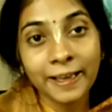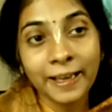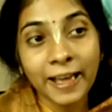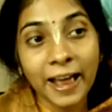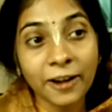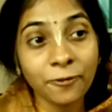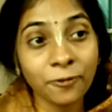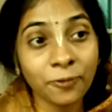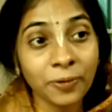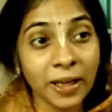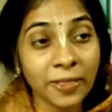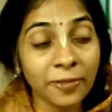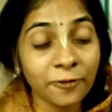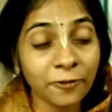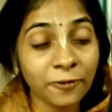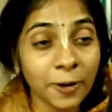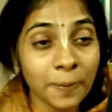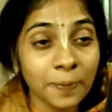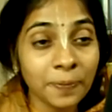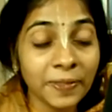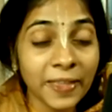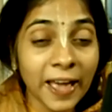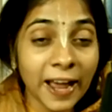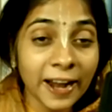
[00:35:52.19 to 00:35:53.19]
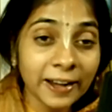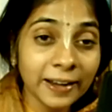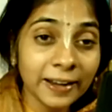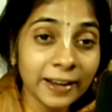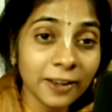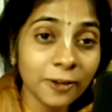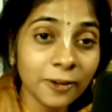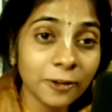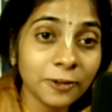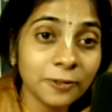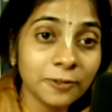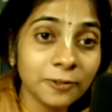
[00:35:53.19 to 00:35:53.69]
And from that
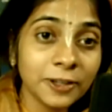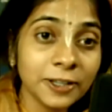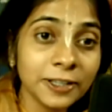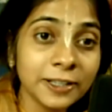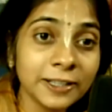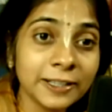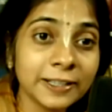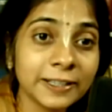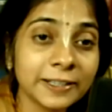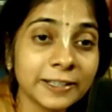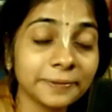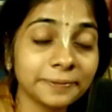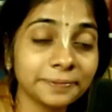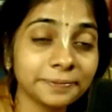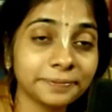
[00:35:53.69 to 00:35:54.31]
day onwards,